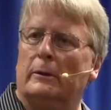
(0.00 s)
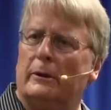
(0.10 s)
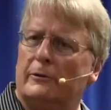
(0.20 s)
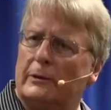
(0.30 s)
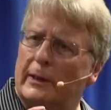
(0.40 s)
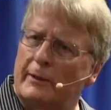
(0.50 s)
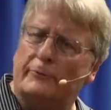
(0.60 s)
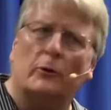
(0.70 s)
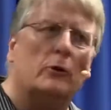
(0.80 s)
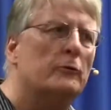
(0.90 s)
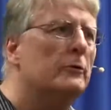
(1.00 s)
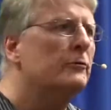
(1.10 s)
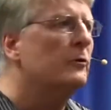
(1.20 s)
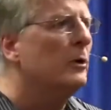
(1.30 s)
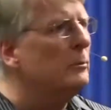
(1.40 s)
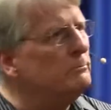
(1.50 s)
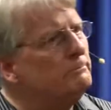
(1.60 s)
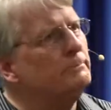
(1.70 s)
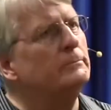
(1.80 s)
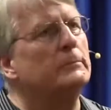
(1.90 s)
is left over
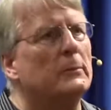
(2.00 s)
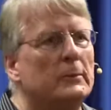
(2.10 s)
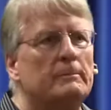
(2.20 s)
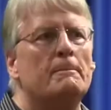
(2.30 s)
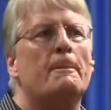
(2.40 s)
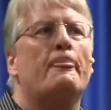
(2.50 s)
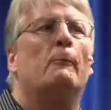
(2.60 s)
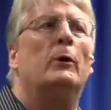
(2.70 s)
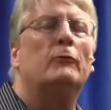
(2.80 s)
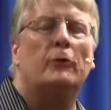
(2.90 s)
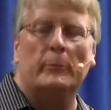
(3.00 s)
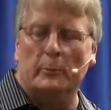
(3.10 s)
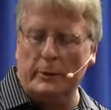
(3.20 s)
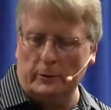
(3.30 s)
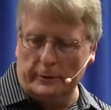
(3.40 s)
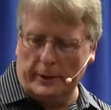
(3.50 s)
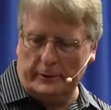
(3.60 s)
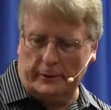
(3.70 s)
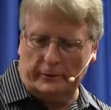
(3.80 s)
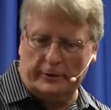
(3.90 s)
from the middle
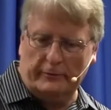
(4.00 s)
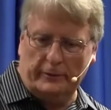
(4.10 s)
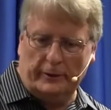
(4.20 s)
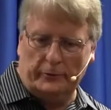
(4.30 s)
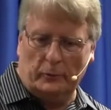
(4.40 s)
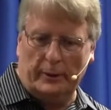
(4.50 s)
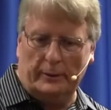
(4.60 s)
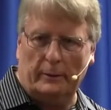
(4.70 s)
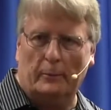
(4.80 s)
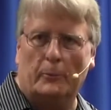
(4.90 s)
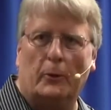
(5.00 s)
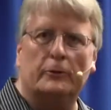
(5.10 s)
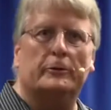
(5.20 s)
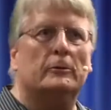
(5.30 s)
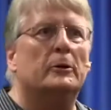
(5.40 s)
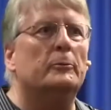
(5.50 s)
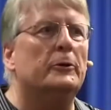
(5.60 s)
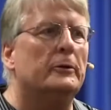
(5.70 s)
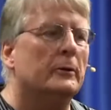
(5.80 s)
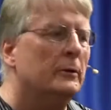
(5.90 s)
1970s when the personal
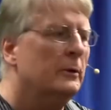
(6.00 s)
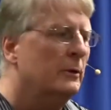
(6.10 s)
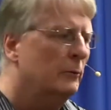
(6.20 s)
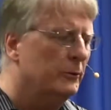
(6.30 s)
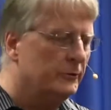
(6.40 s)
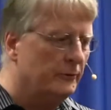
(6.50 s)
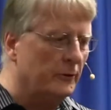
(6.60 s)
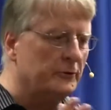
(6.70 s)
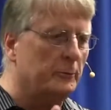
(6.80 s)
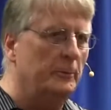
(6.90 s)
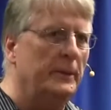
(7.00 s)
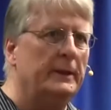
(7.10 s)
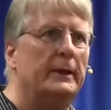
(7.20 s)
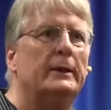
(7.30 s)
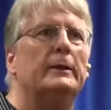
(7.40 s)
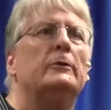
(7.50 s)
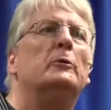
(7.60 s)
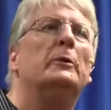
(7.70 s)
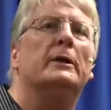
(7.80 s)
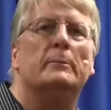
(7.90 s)
computer was first beginning
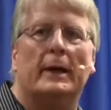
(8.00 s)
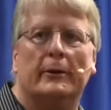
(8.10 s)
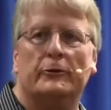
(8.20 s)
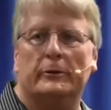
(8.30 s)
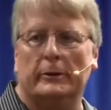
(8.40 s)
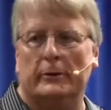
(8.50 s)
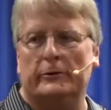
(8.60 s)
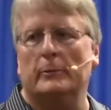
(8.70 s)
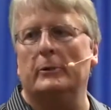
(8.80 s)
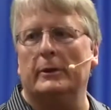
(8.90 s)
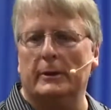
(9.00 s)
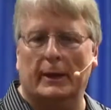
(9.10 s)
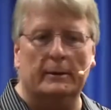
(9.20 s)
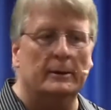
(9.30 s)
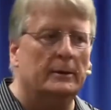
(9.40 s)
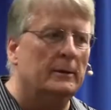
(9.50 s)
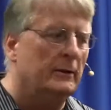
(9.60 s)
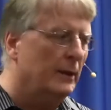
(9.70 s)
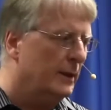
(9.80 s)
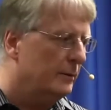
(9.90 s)
to be imagined as something that
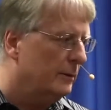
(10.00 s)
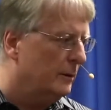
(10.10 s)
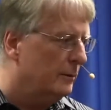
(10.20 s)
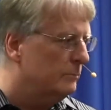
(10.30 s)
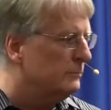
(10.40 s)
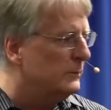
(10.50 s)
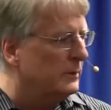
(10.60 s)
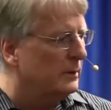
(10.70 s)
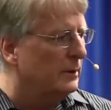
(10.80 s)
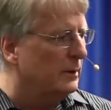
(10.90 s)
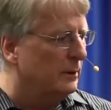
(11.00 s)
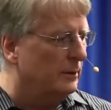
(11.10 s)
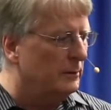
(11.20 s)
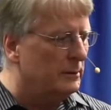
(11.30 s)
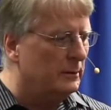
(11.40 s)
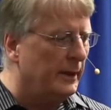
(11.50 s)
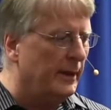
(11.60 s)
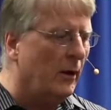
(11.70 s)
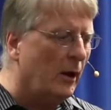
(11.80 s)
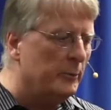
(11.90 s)
a
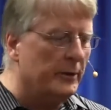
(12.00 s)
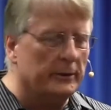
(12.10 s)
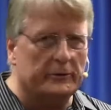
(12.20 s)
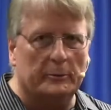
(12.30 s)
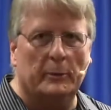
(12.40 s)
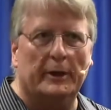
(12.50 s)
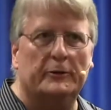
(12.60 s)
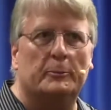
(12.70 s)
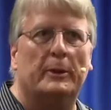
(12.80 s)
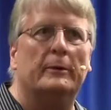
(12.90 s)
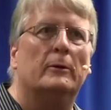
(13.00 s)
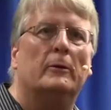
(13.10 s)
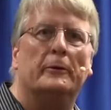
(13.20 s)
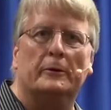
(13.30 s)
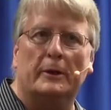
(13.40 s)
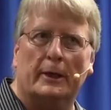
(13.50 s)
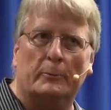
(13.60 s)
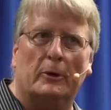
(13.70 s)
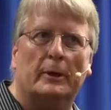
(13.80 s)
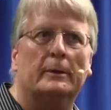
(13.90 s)
hobbyist might spend all their
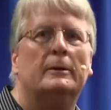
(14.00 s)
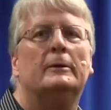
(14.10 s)
time on,